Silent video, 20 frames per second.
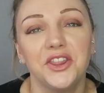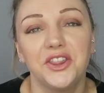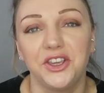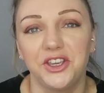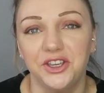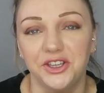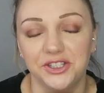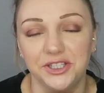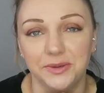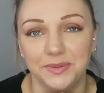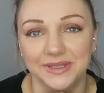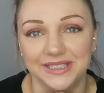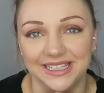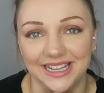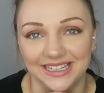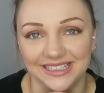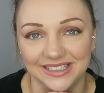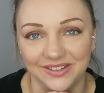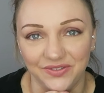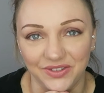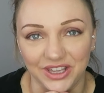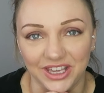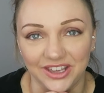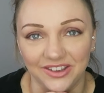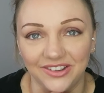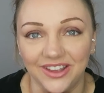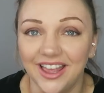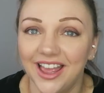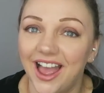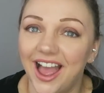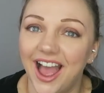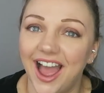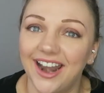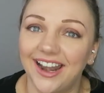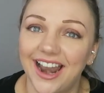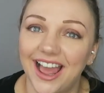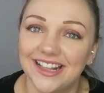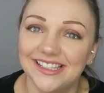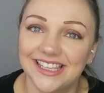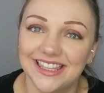that YouTube has selected for you.
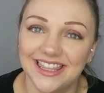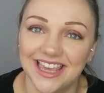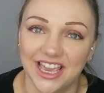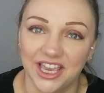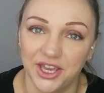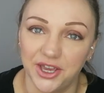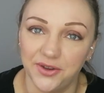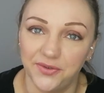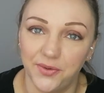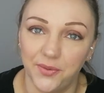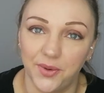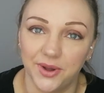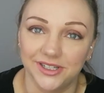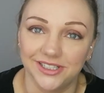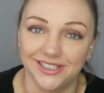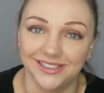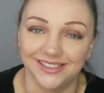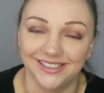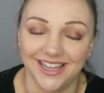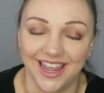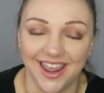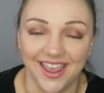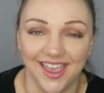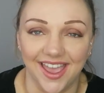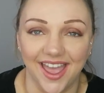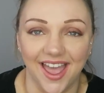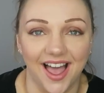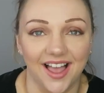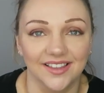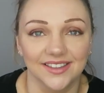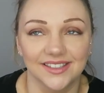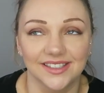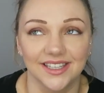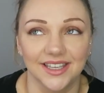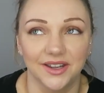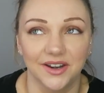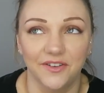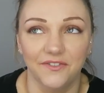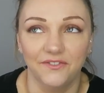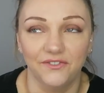I'd like to thank you for watching. Take care. I'll
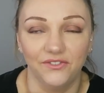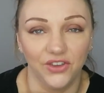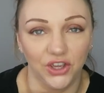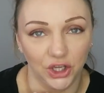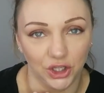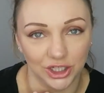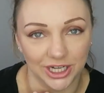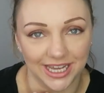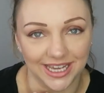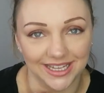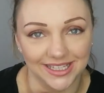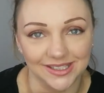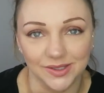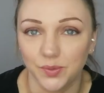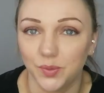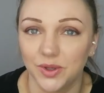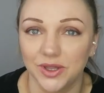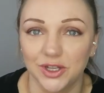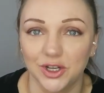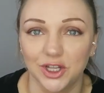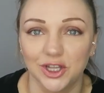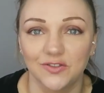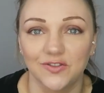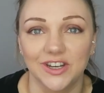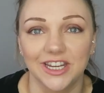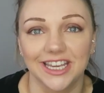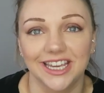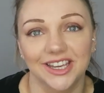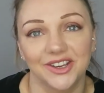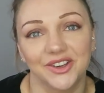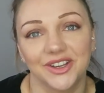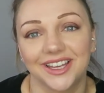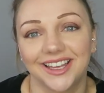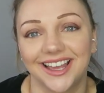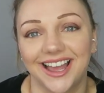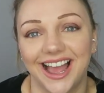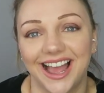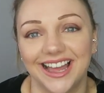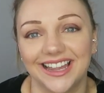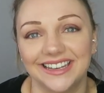see you in a few days with another video,
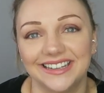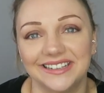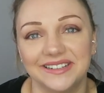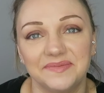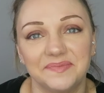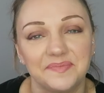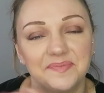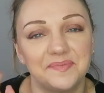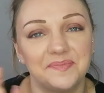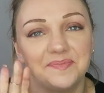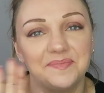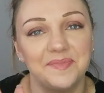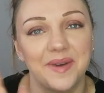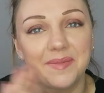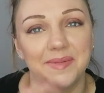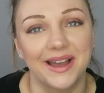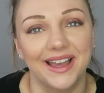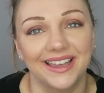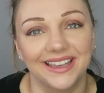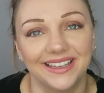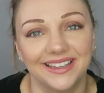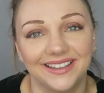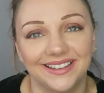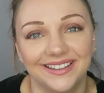and bye-bye.